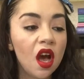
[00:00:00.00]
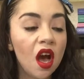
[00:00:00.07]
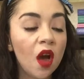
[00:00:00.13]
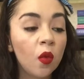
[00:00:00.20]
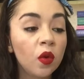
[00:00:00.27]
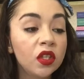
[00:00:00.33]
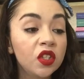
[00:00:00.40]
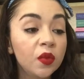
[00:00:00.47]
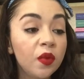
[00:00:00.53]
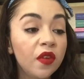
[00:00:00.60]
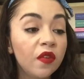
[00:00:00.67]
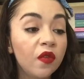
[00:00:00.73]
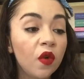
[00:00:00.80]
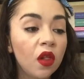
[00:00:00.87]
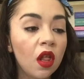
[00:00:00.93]
I want to be
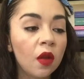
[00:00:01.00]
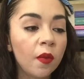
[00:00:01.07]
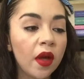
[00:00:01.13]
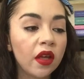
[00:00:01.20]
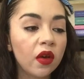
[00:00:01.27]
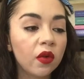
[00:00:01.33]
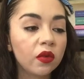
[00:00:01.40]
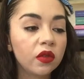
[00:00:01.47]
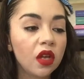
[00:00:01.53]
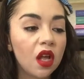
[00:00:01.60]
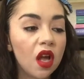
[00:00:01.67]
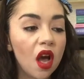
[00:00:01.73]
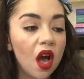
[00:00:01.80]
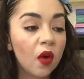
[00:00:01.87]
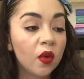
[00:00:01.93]
full on my own.
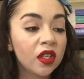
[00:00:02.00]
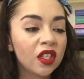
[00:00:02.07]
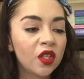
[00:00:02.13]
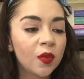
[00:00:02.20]
I want